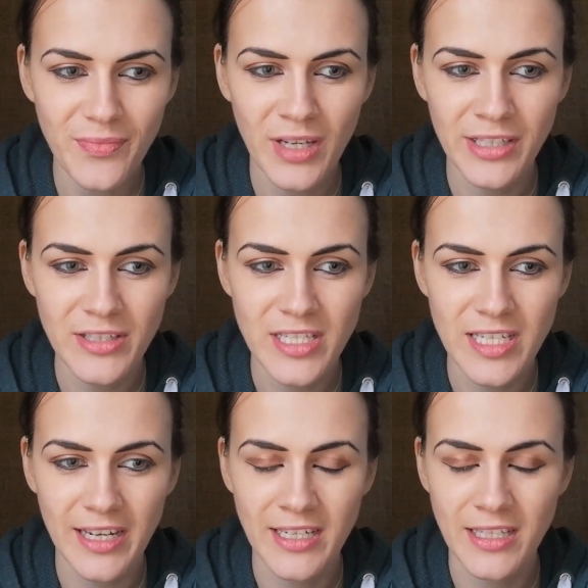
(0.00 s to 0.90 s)
I use a
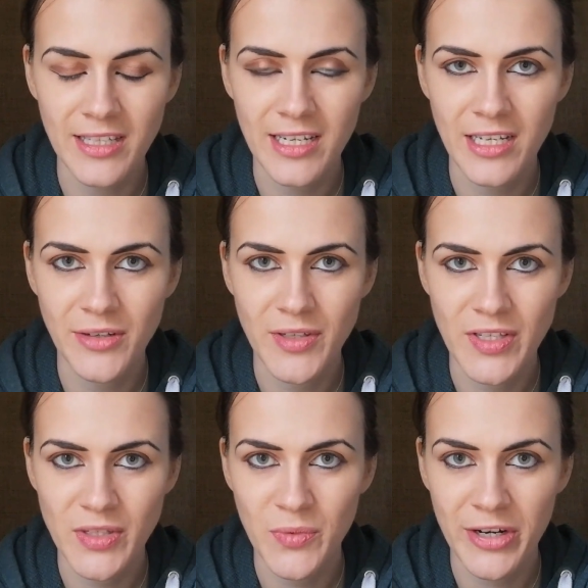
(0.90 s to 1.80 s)
technique that he
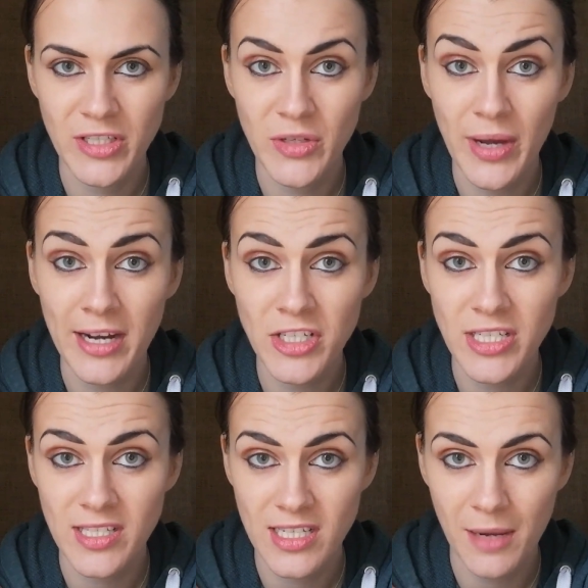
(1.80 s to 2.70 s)
uses, whereas you actually
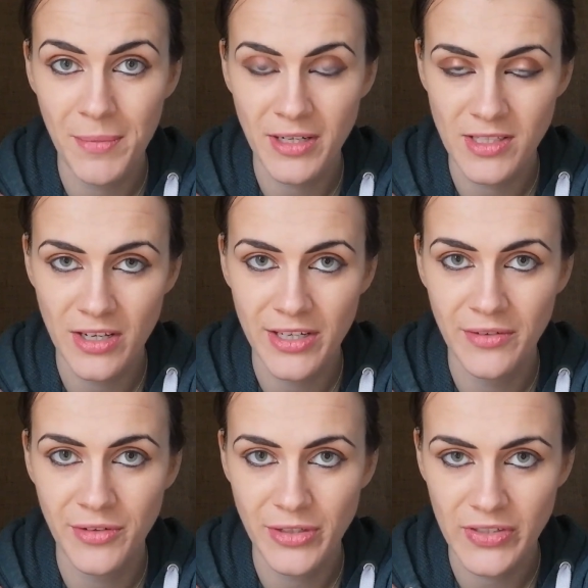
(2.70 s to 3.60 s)
step outside
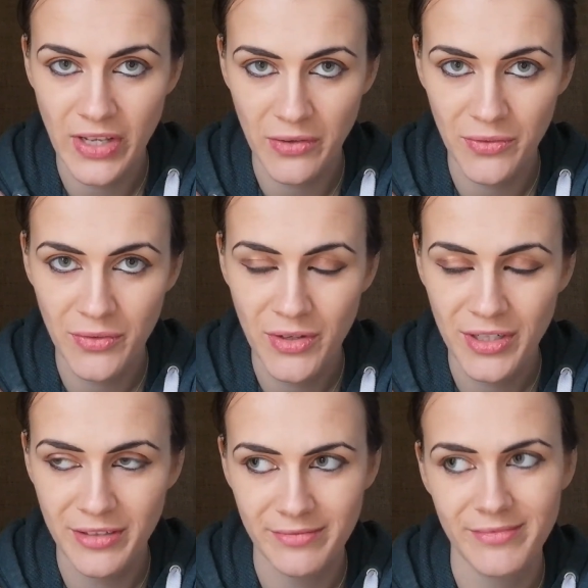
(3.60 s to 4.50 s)
of yourself.
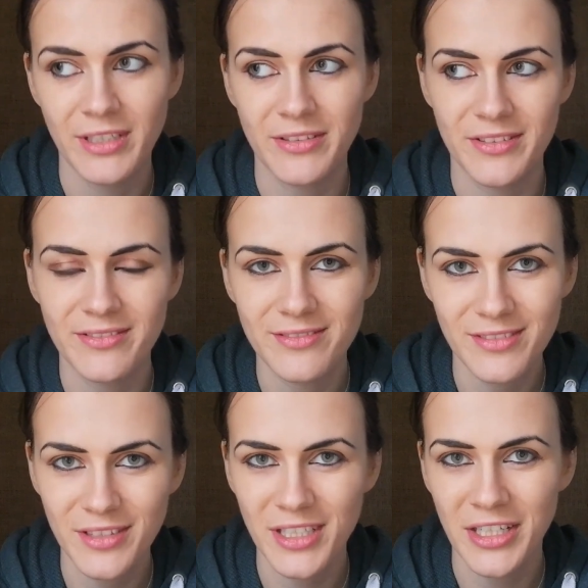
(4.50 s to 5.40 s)
Now, not
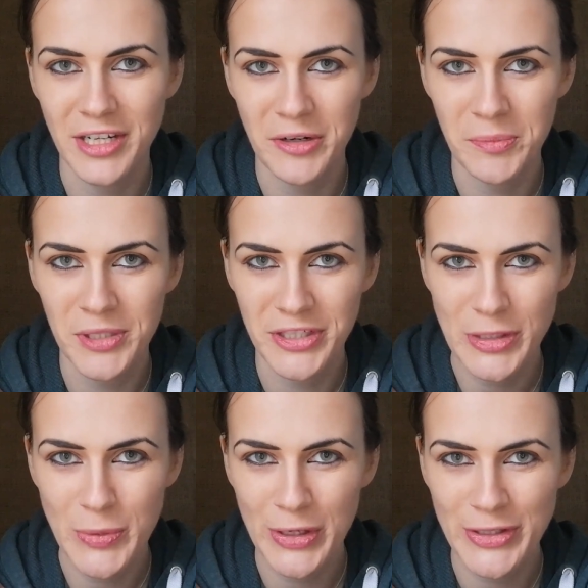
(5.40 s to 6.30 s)
like an out of body
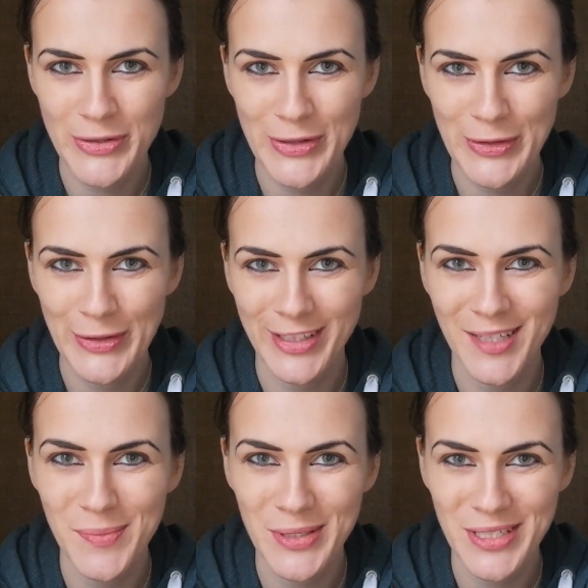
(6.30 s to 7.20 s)
experience or anything like
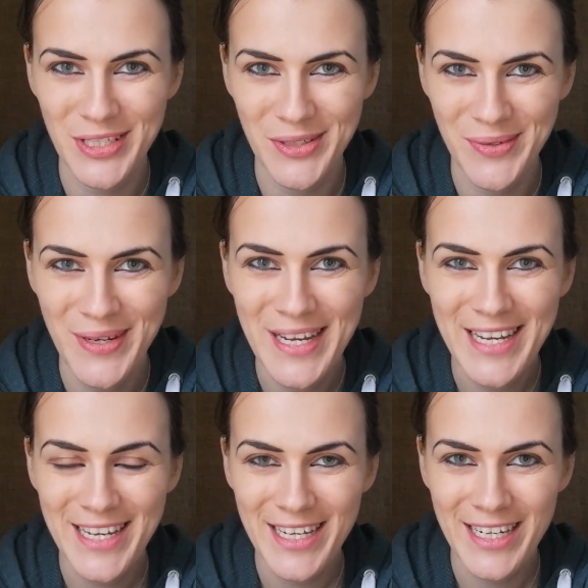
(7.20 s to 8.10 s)
that, but you
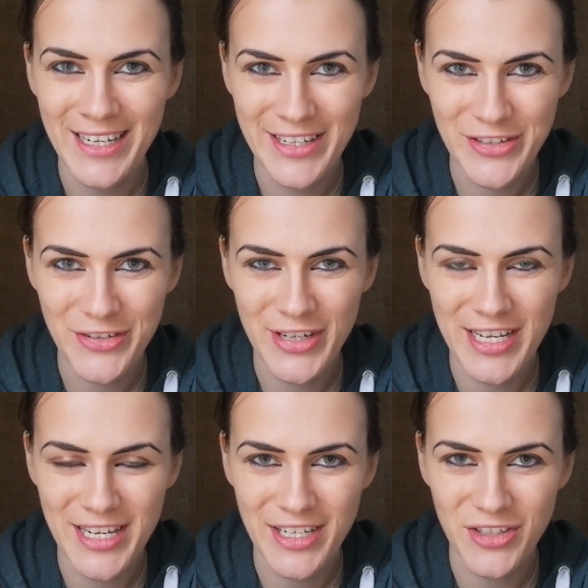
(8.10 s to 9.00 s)

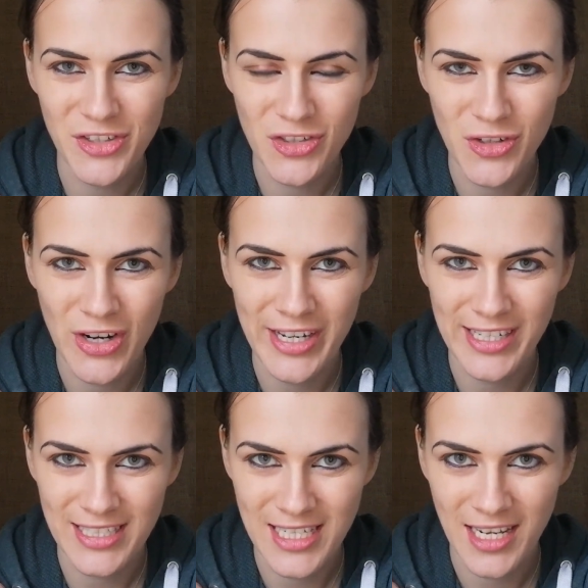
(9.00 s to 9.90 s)
literally try
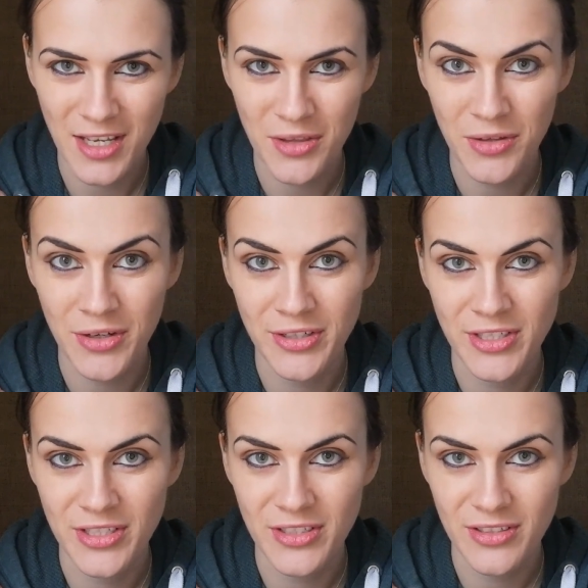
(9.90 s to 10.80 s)
and take a third
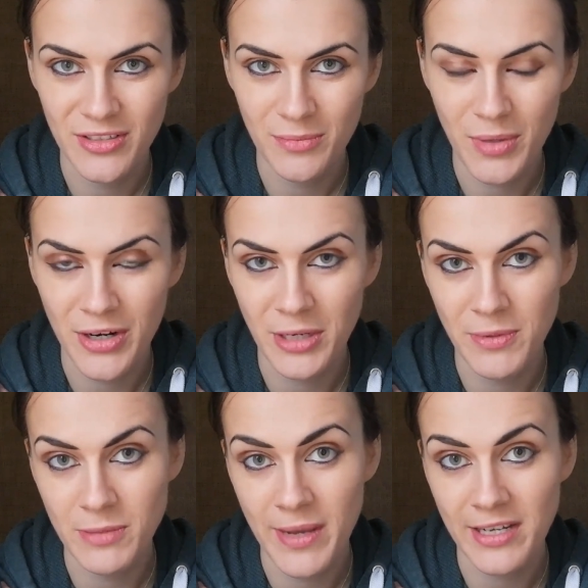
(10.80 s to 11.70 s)
party
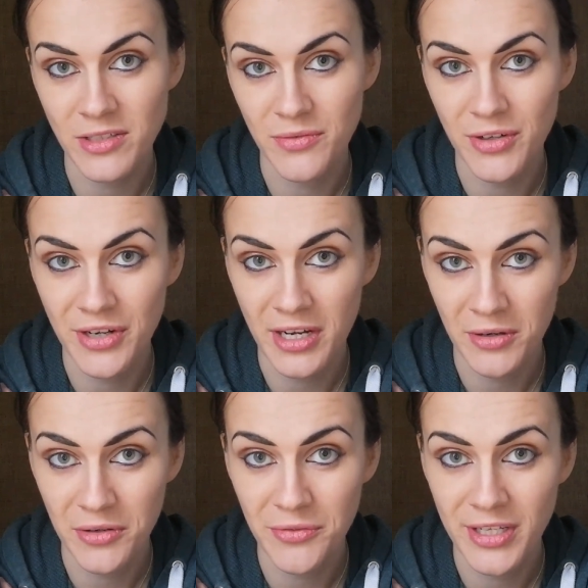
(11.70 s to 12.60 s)
perspective on how
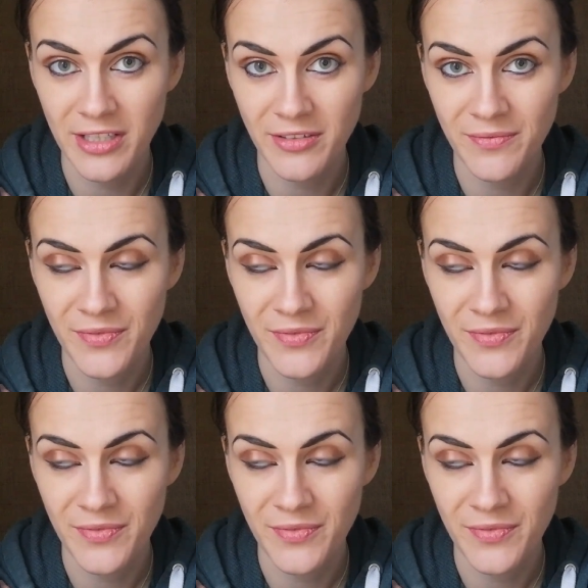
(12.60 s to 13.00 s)
you're feeling.